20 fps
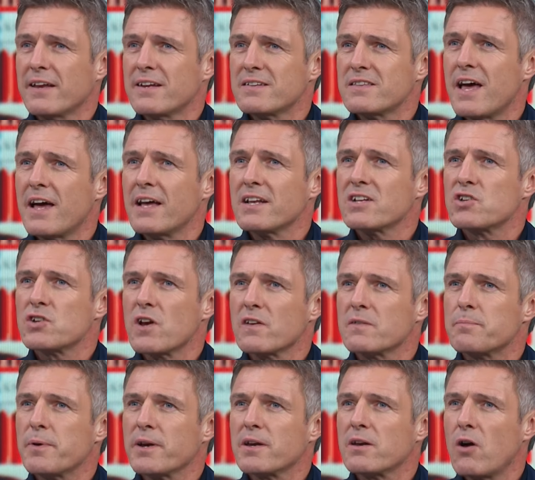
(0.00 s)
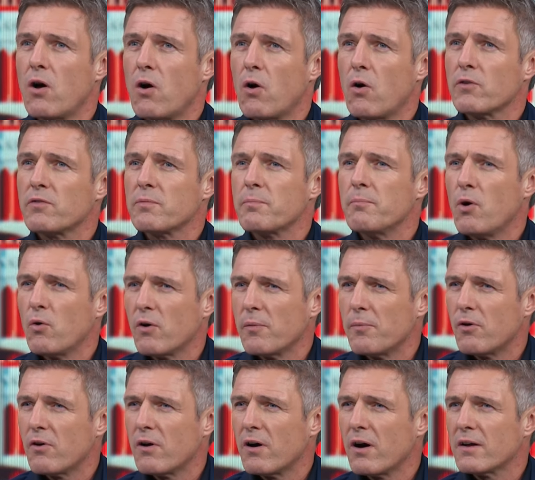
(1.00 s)
Is that just because more and
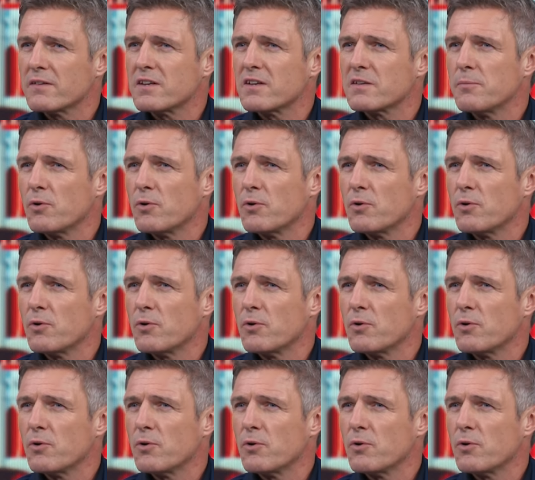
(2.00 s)
more artists,